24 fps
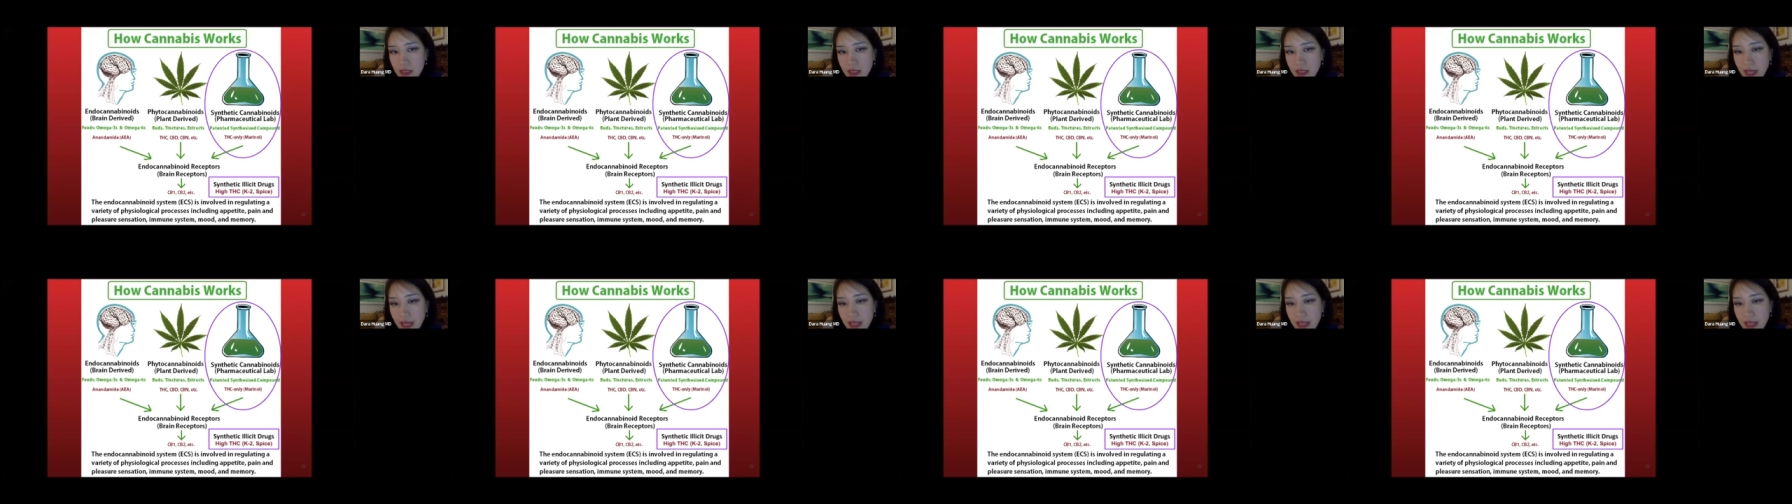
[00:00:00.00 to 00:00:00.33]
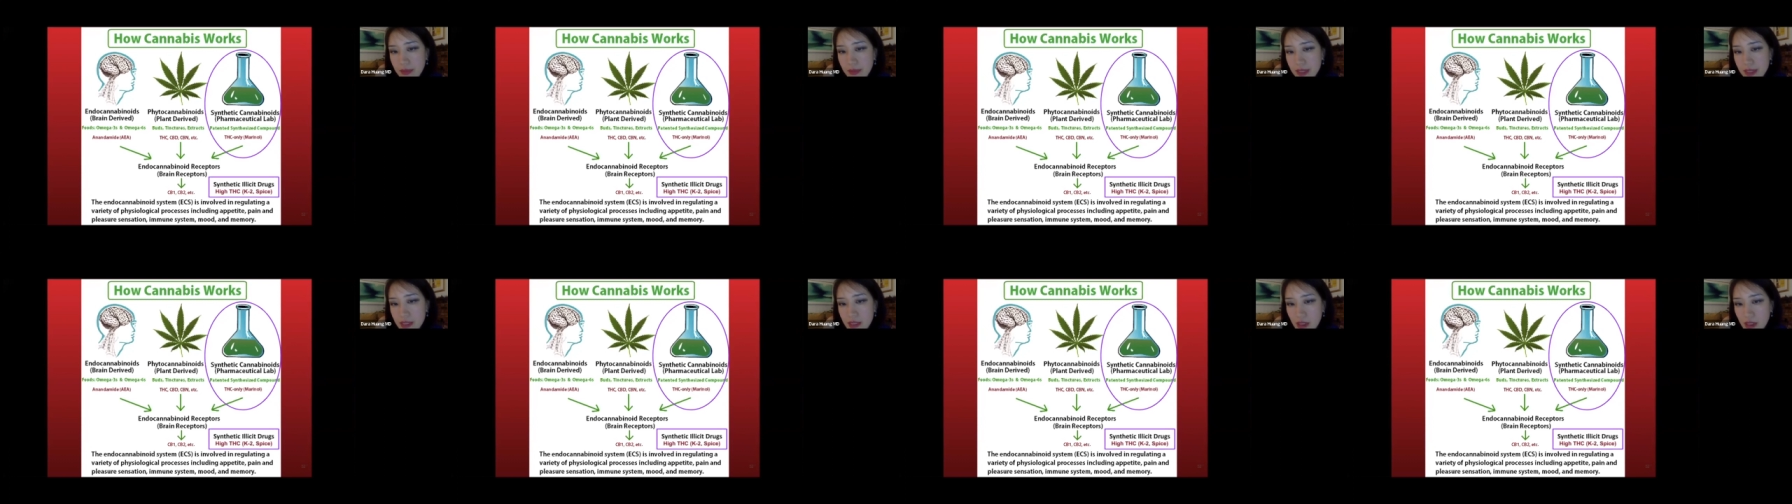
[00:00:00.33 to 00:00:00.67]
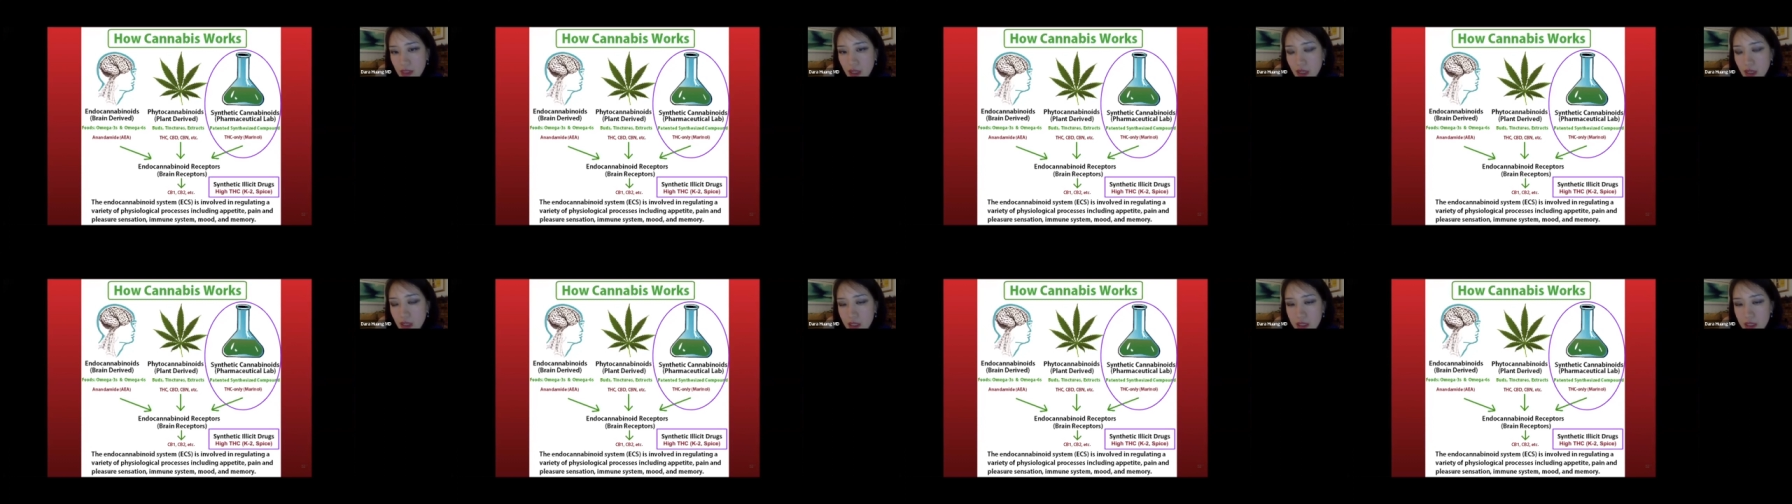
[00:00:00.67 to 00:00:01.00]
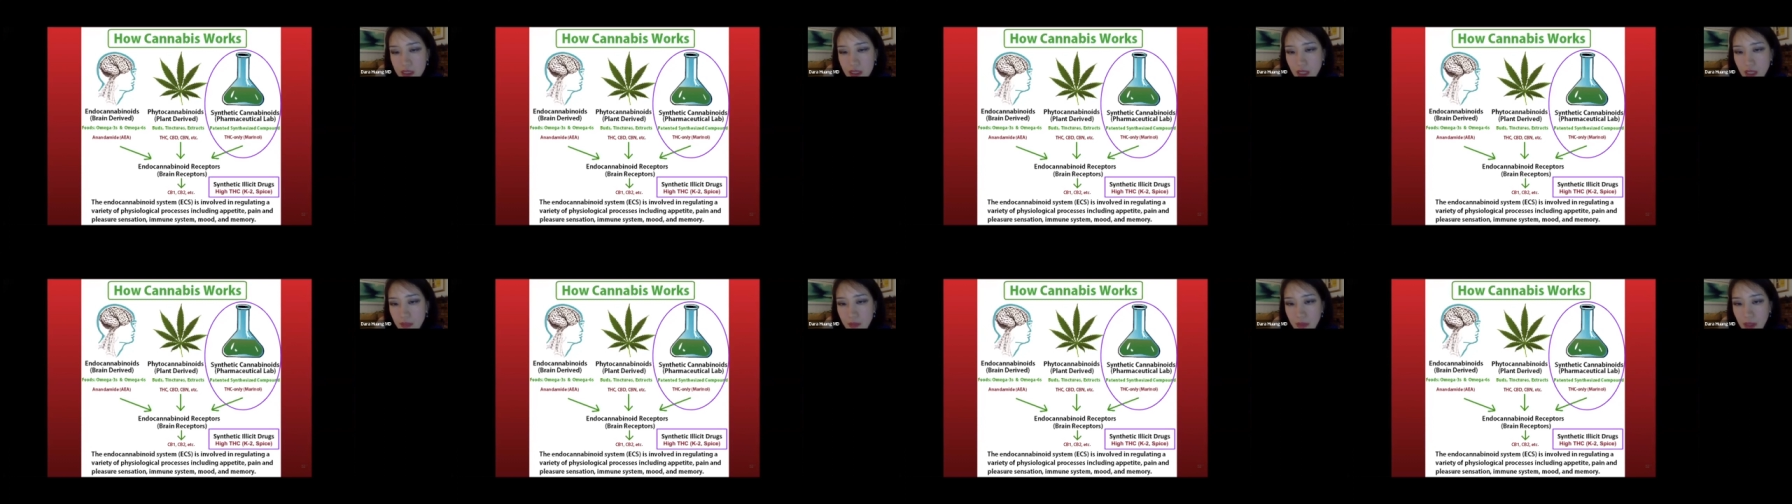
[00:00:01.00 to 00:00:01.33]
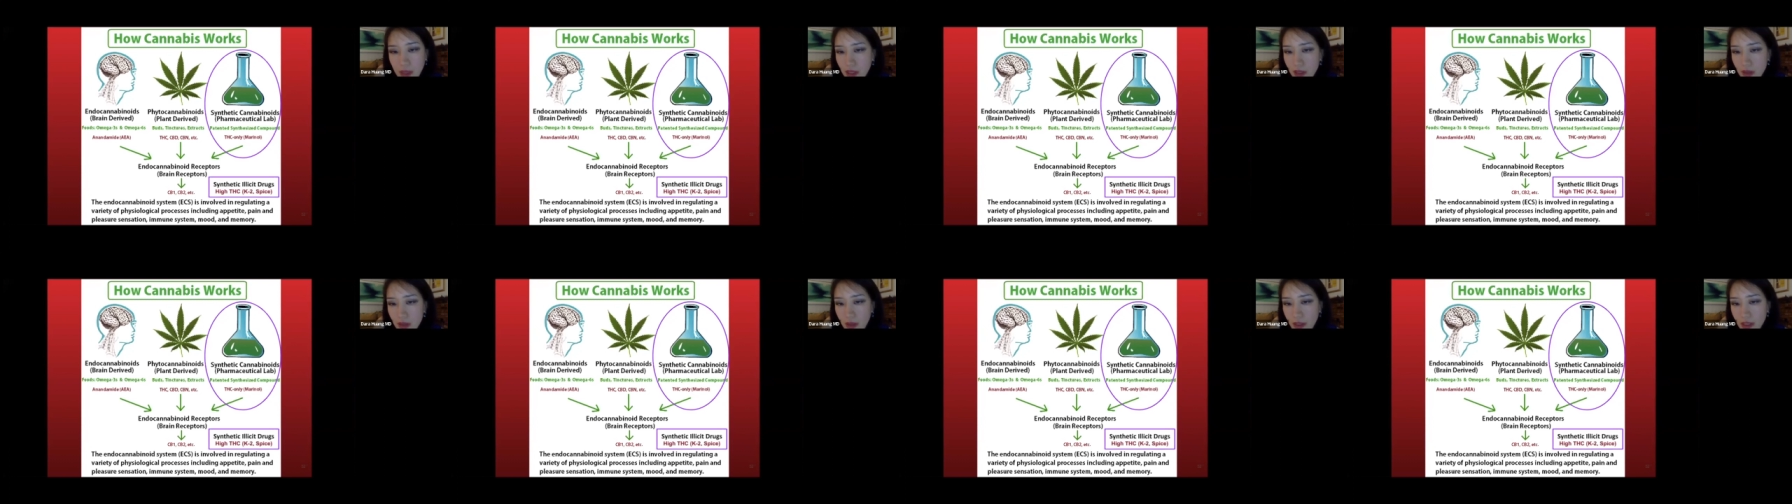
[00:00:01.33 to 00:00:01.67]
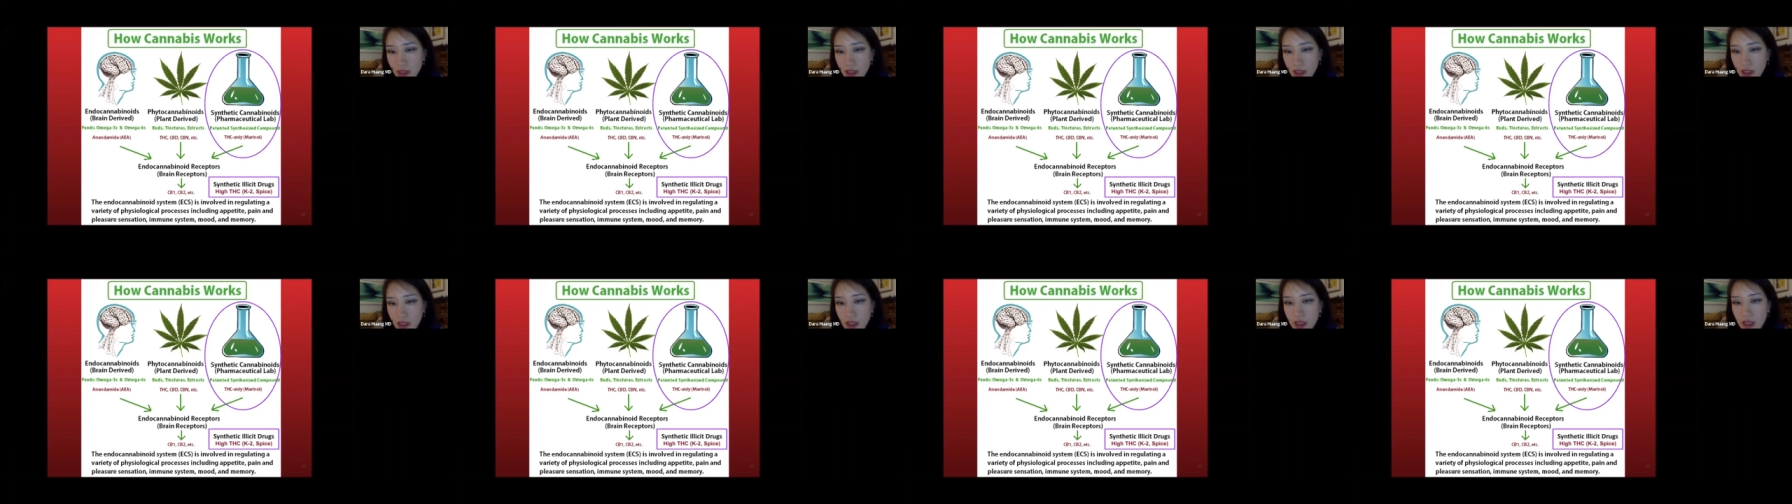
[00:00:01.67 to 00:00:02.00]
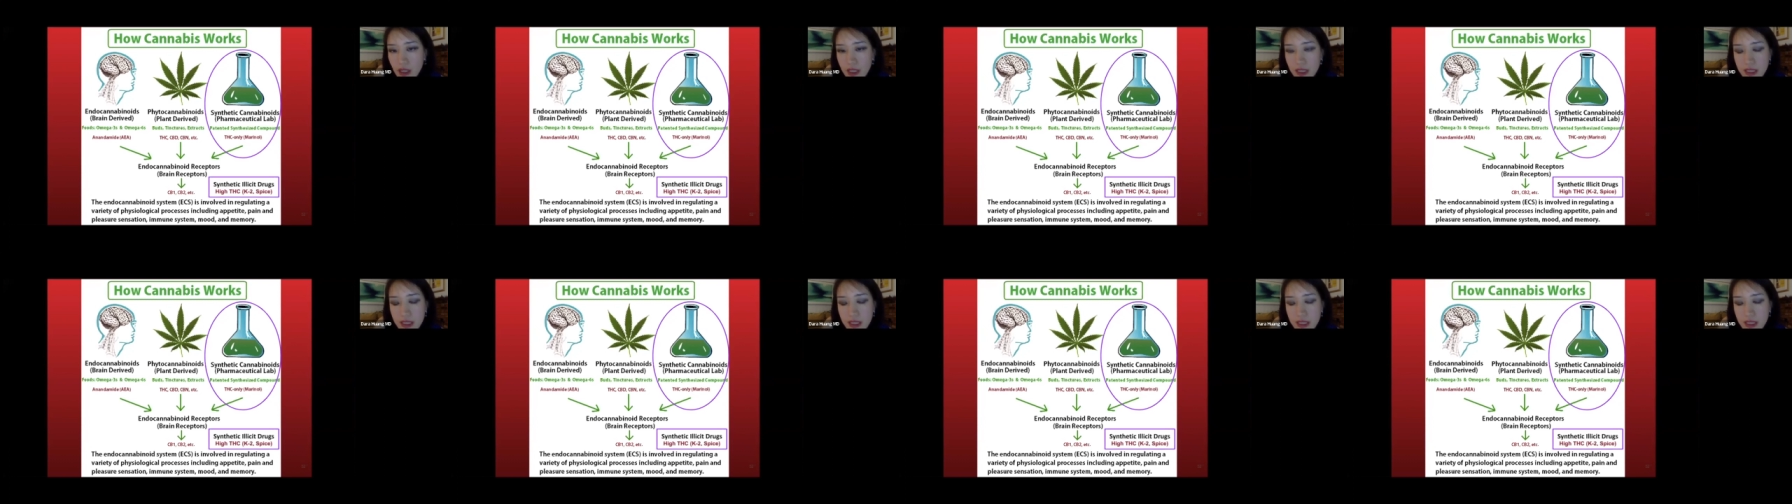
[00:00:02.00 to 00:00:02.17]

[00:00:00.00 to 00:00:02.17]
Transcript: cannabis at all. It's not marijuana at all.